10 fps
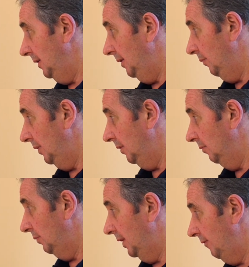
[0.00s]

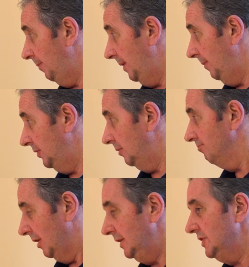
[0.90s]
we'll have
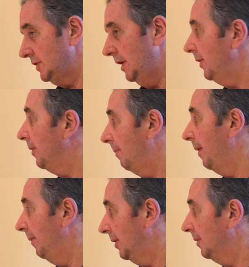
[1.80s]
at least started the
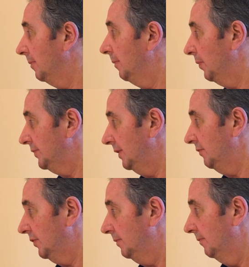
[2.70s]
permitting process
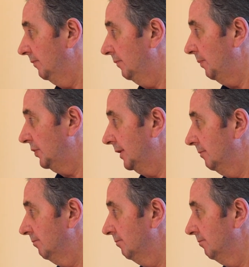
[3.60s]
for the project.